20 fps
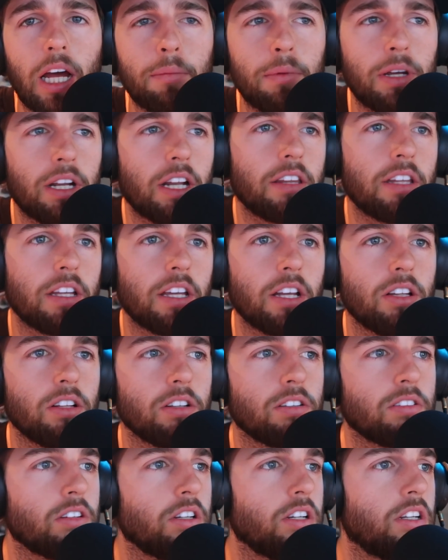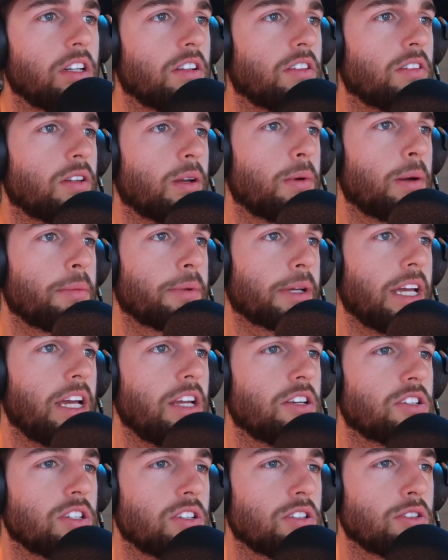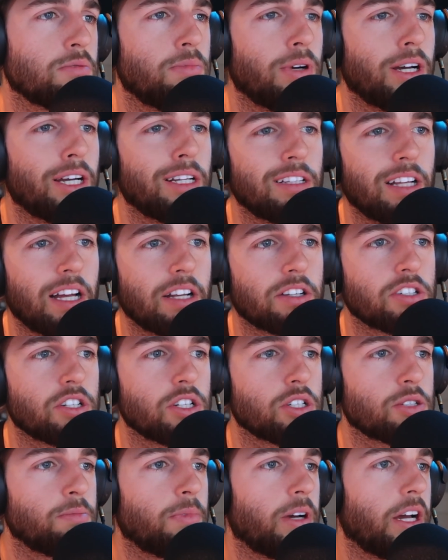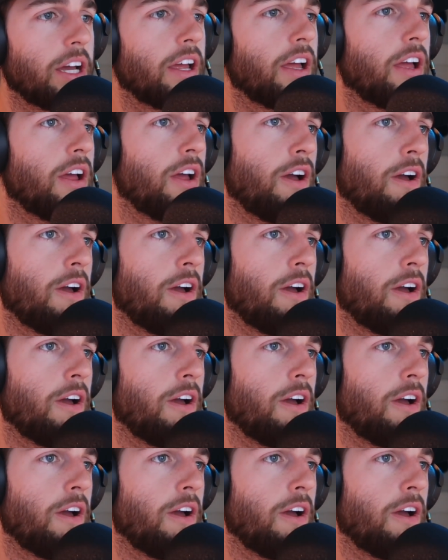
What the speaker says: I mean, I think it looks good in some applications, but that's just my